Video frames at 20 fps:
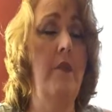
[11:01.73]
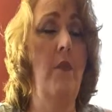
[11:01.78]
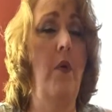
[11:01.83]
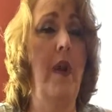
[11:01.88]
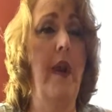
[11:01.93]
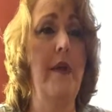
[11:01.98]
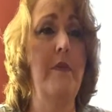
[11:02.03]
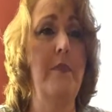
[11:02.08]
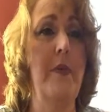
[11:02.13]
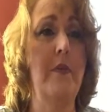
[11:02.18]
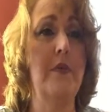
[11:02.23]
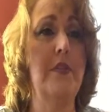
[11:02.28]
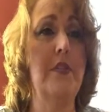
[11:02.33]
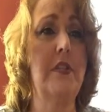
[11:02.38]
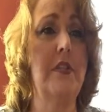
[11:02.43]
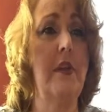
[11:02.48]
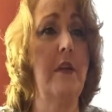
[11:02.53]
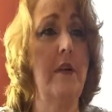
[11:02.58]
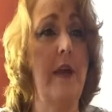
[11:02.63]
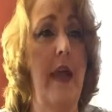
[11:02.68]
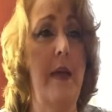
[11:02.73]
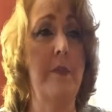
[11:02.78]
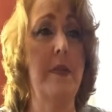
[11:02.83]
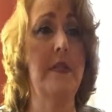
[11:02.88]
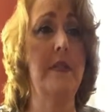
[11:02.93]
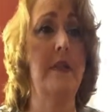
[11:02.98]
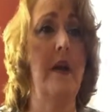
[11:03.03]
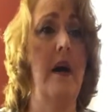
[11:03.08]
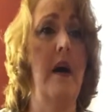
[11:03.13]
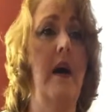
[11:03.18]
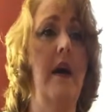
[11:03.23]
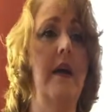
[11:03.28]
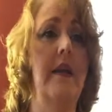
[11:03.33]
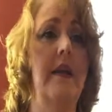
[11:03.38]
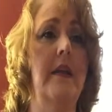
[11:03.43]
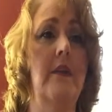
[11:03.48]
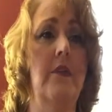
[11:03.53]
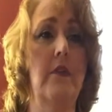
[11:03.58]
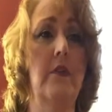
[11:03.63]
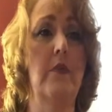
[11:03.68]
and what I posted on Amazon
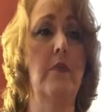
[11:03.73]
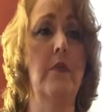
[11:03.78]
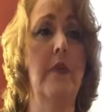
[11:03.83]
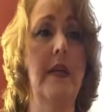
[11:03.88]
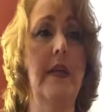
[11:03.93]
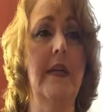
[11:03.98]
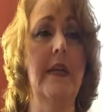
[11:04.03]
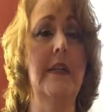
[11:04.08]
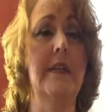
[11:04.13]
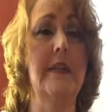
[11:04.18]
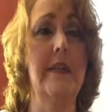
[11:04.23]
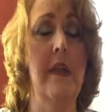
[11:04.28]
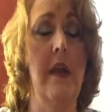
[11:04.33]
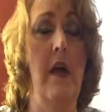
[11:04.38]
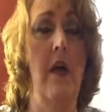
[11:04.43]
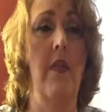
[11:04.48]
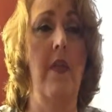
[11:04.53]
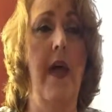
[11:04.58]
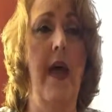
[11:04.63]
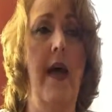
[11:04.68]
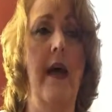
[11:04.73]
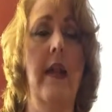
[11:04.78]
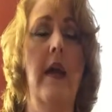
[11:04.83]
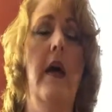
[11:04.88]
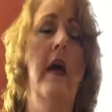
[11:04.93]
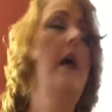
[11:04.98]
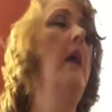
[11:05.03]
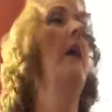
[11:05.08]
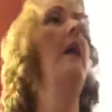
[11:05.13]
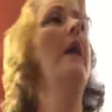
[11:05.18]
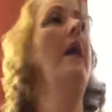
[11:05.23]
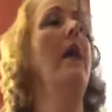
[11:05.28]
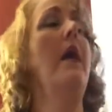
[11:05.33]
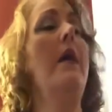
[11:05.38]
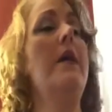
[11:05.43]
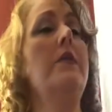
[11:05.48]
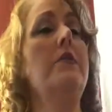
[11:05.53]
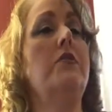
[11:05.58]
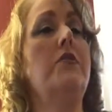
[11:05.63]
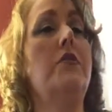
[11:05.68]
and Goodreads and all that.
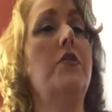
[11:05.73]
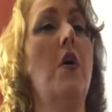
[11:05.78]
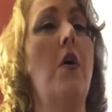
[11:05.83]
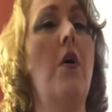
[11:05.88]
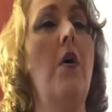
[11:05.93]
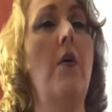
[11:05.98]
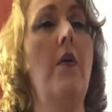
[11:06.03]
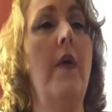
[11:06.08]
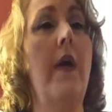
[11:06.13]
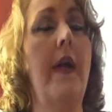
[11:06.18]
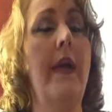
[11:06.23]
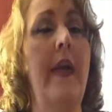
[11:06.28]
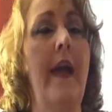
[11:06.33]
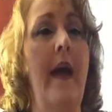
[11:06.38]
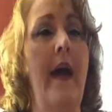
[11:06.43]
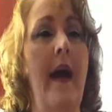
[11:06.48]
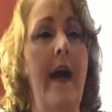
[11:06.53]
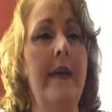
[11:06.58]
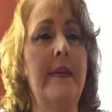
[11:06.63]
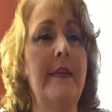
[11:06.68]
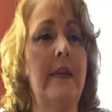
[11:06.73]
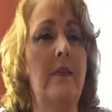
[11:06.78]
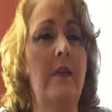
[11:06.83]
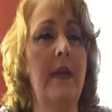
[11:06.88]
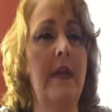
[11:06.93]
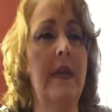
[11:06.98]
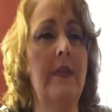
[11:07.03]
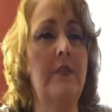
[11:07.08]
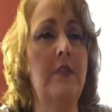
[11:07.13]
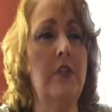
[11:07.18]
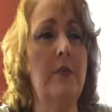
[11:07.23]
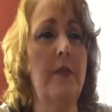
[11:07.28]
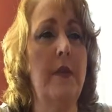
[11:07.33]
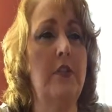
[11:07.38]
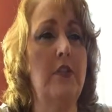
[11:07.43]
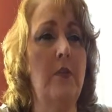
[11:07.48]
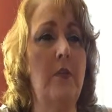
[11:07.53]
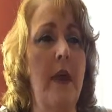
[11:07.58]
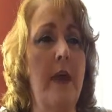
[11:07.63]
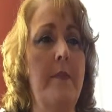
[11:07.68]
So yeah, I don't want to give too
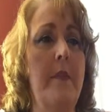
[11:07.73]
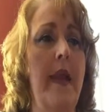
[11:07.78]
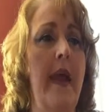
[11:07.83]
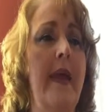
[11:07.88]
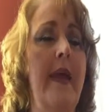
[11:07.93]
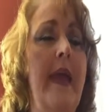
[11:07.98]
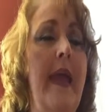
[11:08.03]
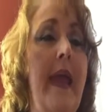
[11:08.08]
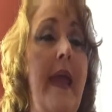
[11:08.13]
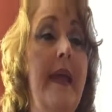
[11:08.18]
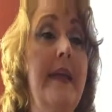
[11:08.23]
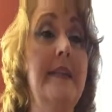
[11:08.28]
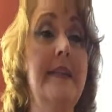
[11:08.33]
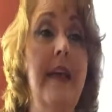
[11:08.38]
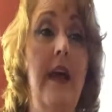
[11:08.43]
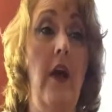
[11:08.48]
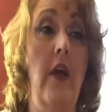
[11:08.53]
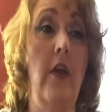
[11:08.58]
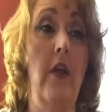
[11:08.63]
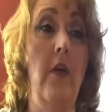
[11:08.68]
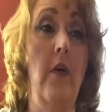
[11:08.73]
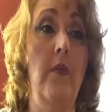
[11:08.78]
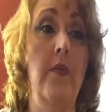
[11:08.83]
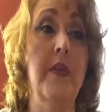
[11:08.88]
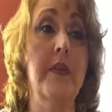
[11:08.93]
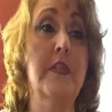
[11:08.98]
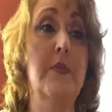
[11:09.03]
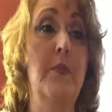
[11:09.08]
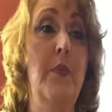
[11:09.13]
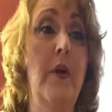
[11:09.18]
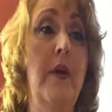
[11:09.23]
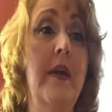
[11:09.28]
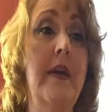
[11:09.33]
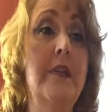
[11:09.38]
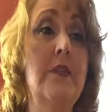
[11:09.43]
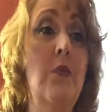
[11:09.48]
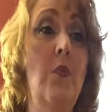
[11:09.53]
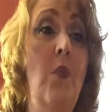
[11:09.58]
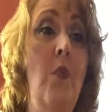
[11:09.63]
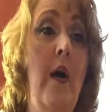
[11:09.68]
much away, but I can tell you this book
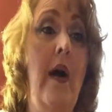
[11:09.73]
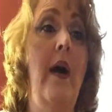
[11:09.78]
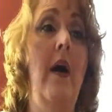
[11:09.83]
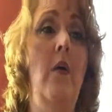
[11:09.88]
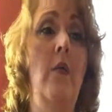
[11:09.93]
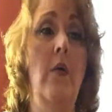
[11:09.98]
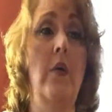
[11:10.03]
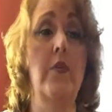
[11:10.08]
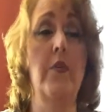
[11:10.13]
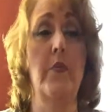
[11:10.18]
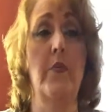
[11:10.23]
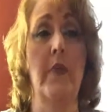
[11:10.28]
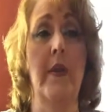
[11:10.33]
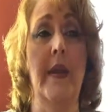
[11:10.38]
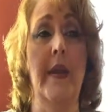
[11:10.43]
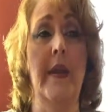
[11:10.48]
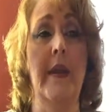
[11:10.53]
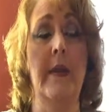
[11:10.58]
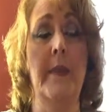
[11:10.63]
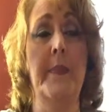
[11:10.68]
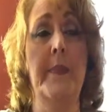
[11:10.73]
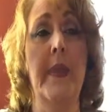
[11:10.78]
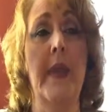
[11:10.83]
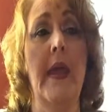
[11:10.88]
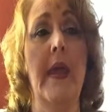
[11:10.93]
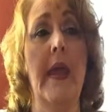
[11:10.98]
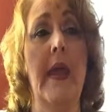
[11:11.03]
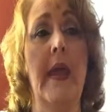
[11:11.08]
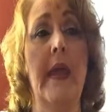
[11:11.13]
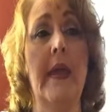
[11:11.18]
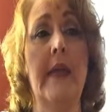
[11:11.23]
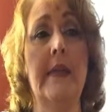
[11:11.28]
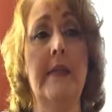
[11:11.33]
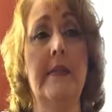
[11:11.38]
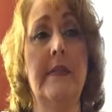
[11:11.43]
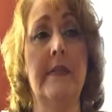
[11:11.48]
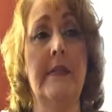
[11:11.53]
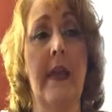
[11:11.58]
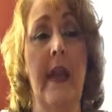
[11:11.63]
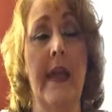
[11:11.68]
is well worth reading.
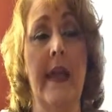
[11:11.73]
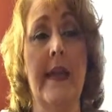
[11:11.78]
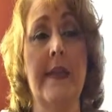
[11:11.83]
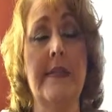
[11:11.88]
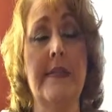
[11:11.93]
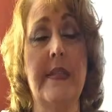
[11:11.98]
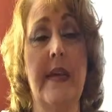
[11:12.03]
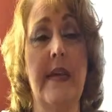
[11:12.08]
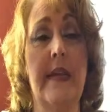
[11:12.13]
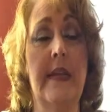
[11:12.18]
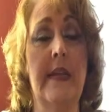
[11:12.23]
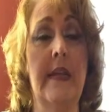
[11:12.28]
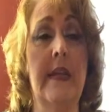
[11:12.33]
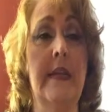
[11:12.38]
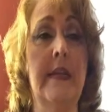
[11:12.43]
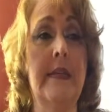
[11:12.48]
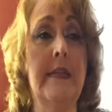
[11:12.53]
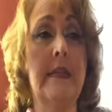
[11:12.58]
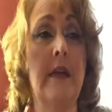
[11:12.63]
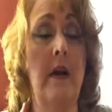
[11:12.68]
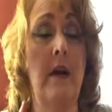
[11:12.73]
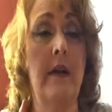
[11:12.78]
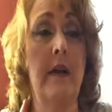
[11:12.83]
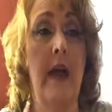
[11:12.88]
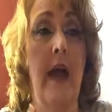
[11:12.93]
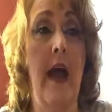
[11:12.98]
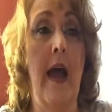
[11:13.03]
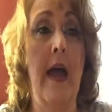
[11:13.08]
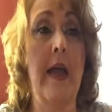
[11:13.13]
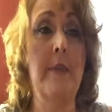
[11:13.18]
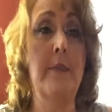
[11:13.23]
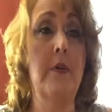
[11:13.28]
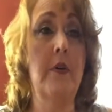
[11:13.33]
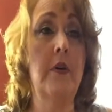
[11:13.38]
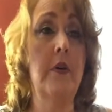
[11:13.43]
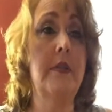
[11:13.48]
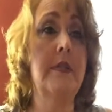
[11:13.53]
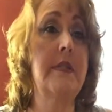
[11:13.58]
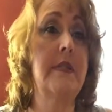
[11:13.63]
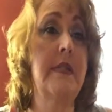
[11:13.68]
Like I said, it is on
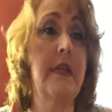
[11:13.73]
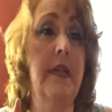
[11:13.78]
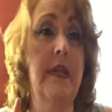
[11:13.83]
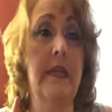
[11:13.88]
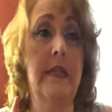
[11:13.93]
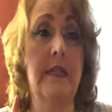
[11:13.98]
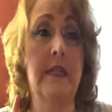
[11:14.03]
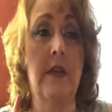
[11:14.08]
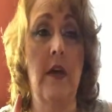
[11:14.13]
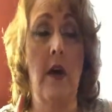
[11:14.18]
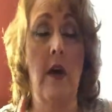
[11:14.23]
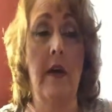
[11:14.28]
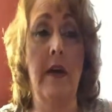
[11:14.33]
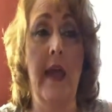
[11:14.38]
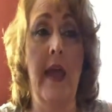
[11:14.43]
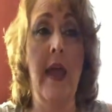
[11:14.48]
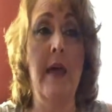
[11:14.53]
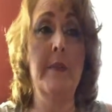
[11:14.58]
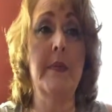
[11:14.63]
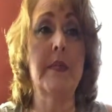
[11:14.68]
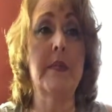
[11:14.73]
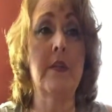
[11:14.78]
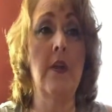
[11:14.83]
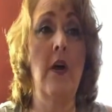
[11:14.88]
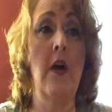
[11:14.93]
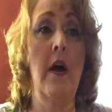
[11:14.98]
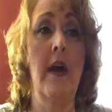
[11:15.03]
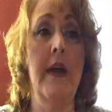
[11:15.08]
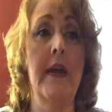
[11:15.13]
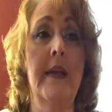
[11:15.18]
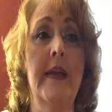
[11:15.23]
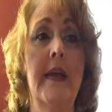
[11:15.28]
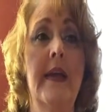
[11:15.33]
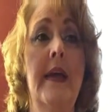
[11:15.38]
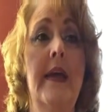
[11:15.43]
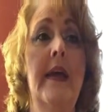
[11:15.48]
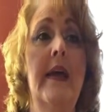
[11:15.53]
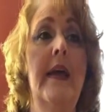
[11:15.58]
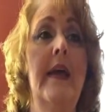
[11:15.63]
iBooks, it's on Amazon,